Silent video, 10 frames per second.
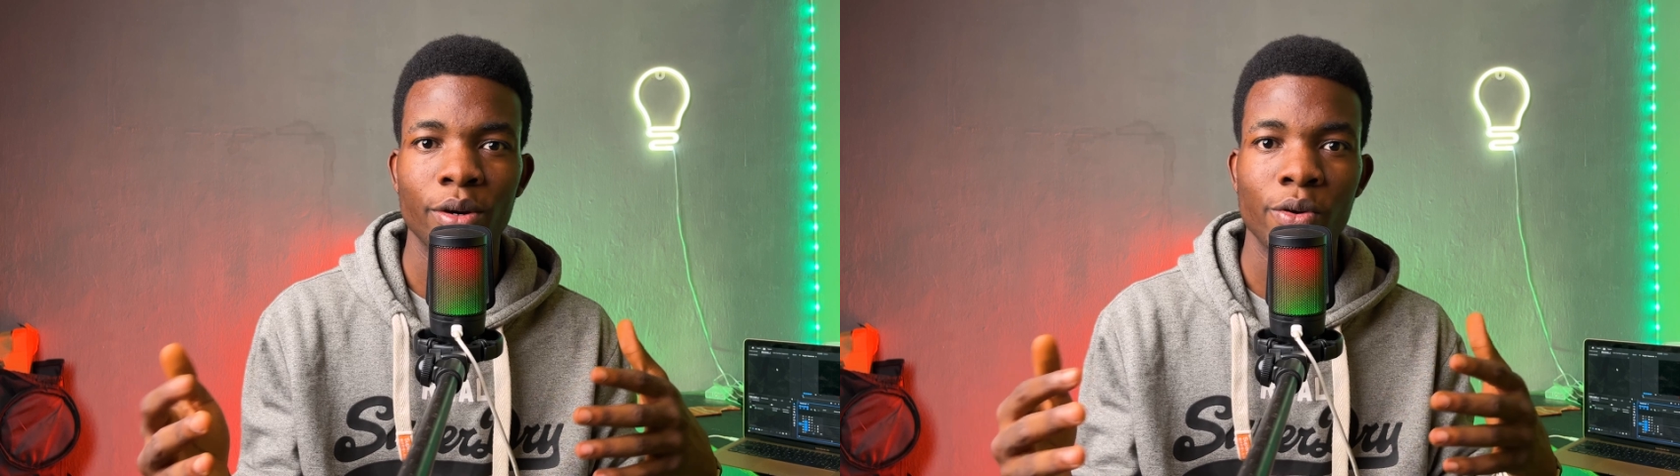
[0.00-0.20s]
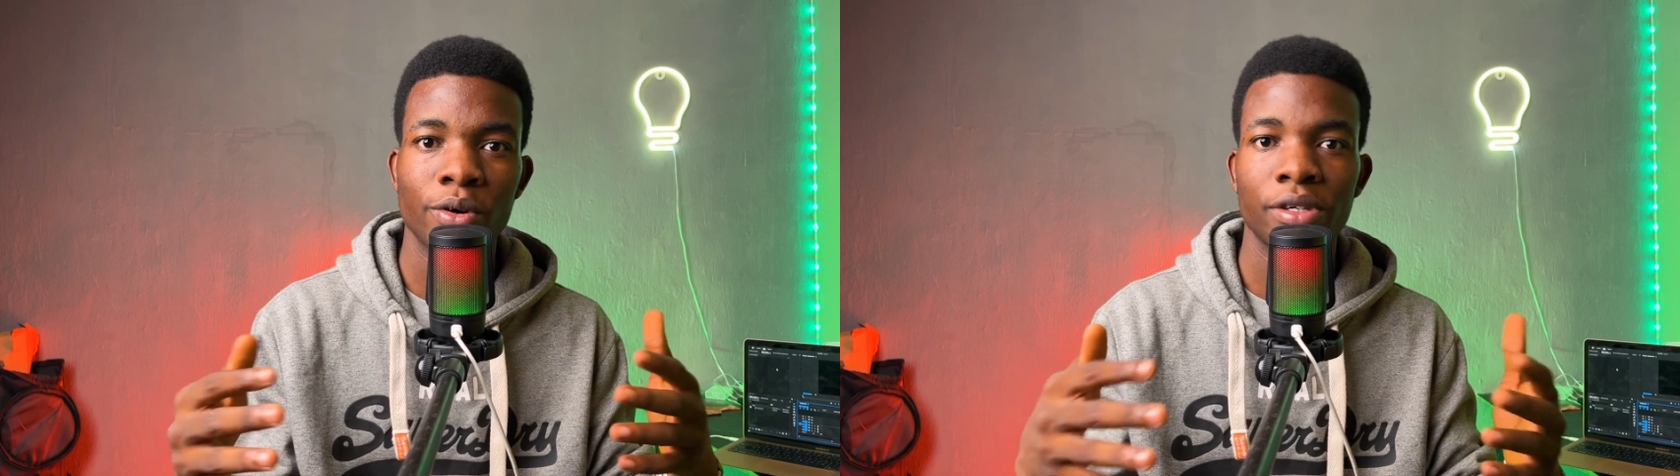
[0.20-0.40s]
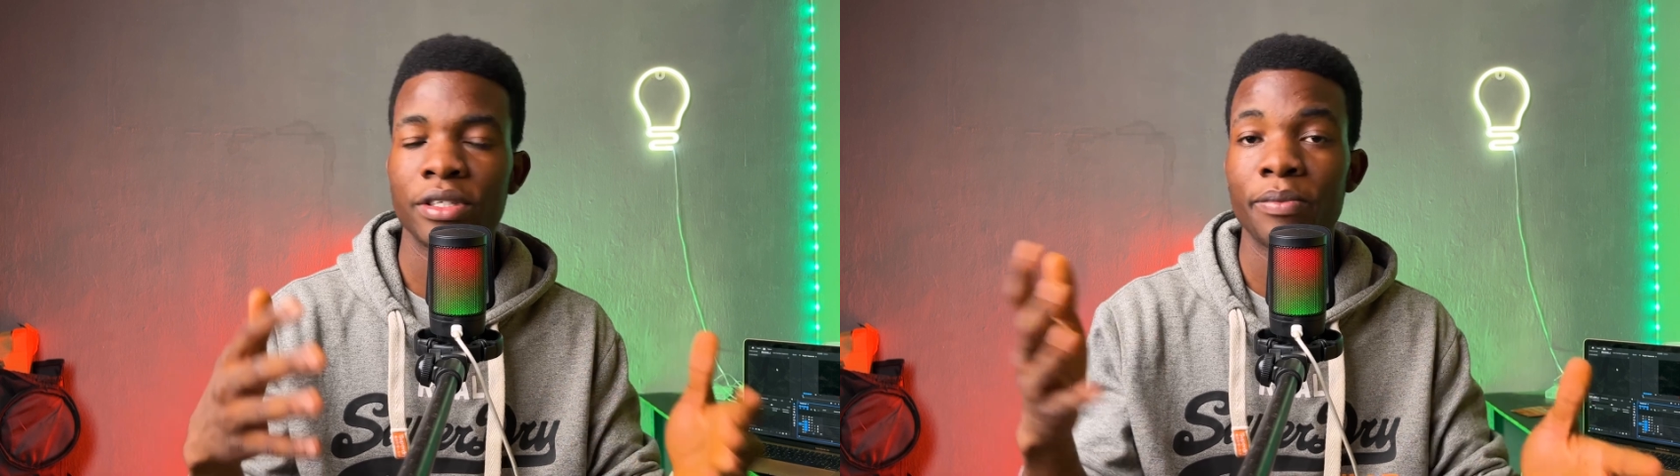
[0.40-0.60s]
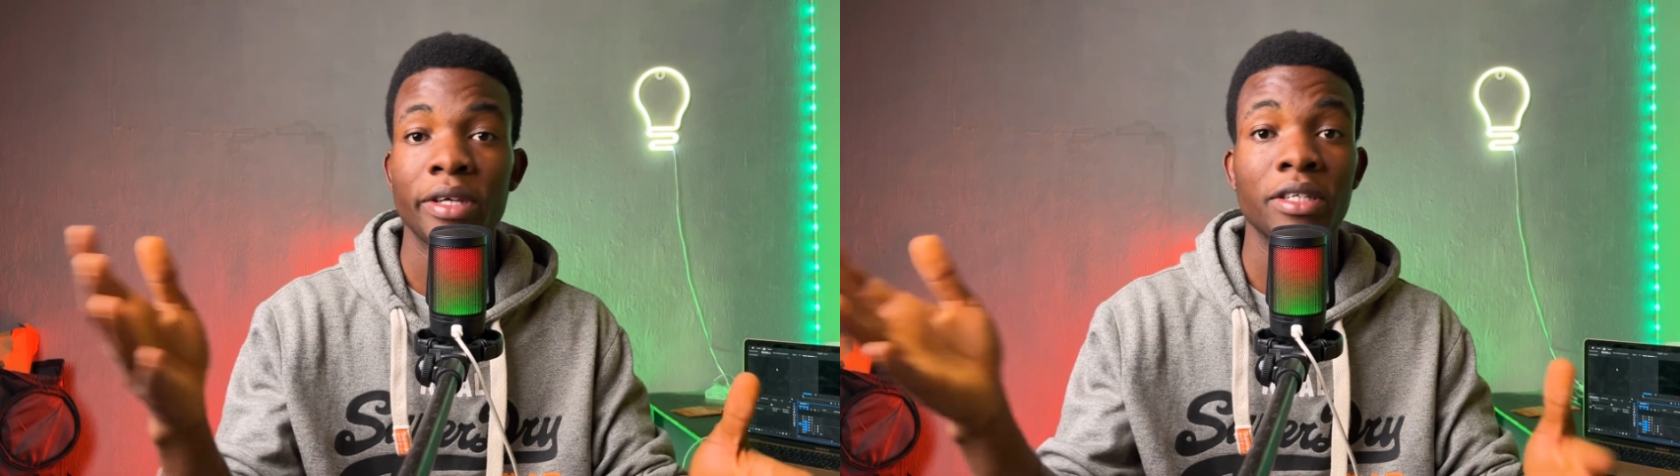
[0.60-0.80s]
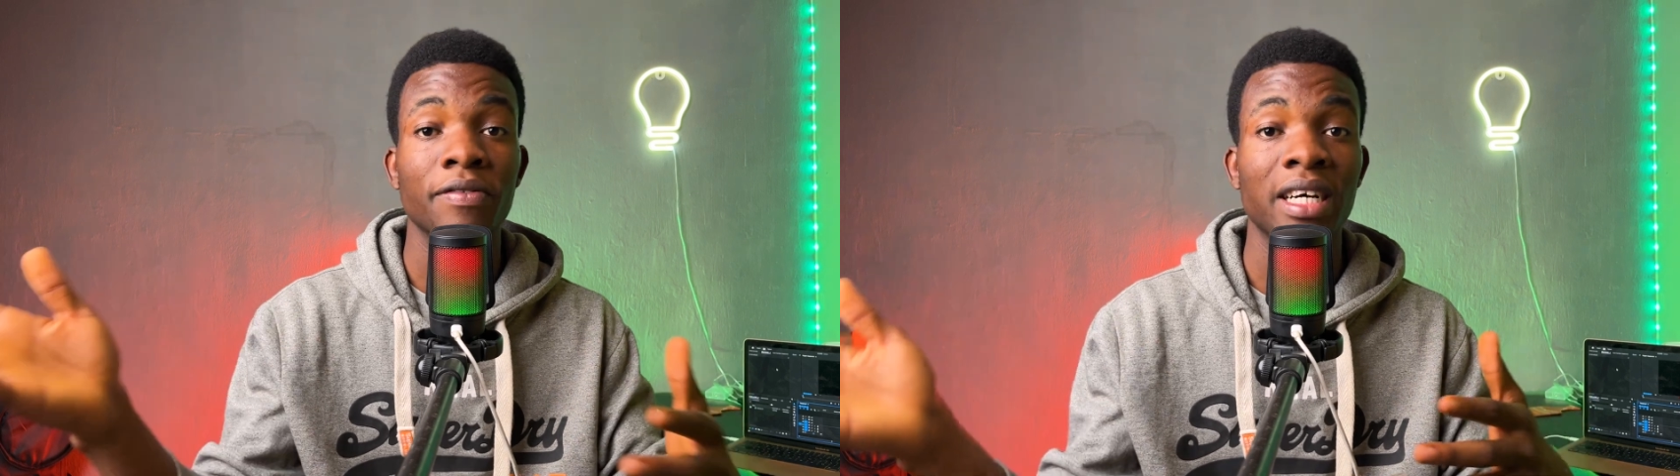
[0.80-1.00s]
or
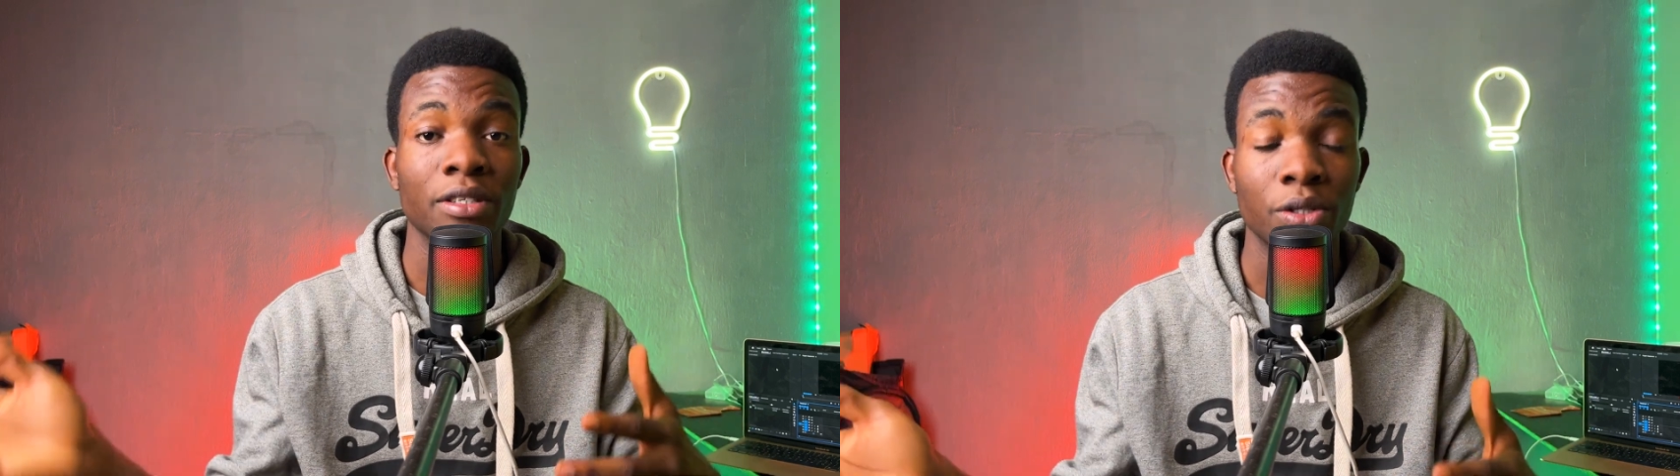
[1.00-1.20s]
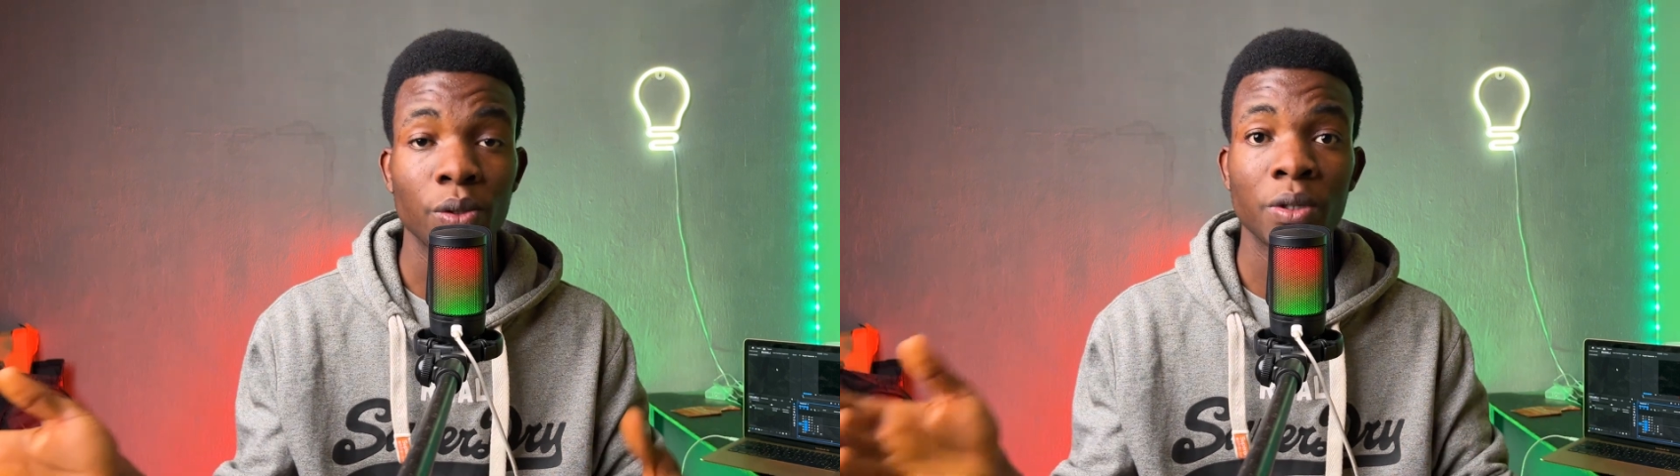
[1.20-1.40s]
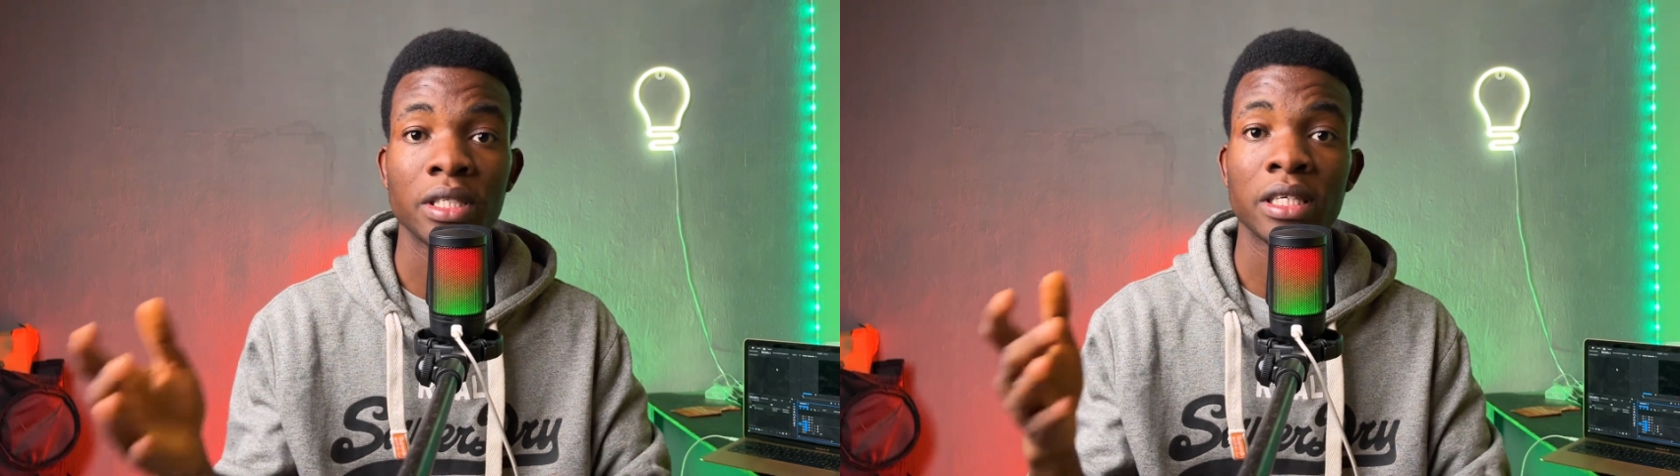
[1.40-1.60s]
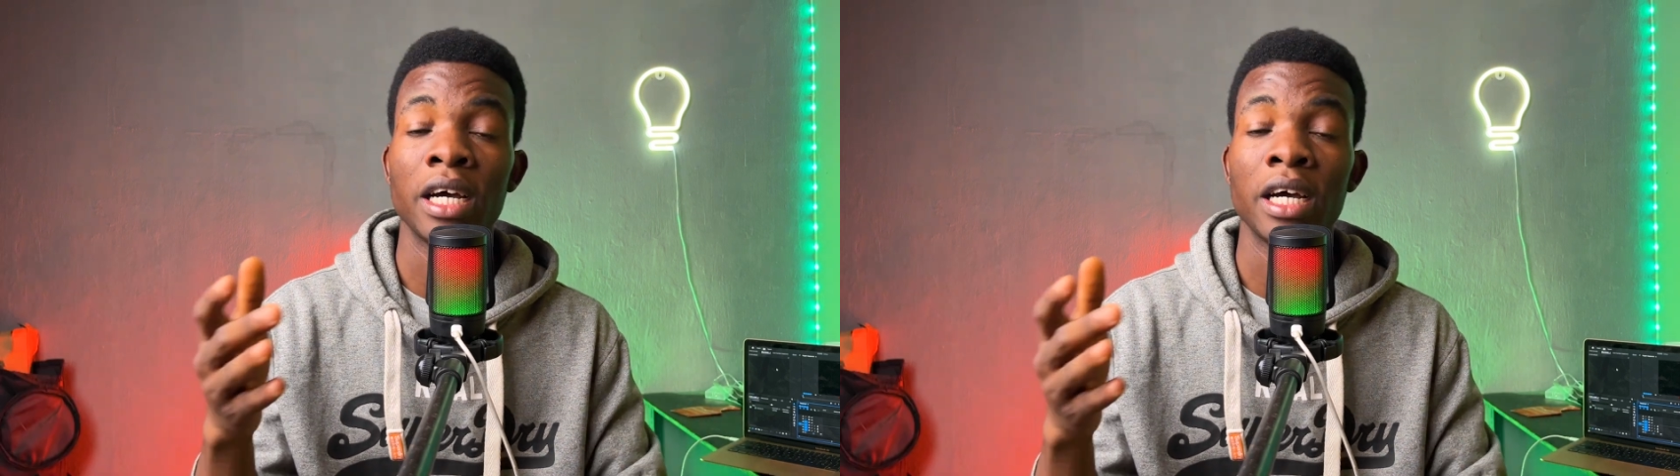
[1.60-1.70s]
something of that sort,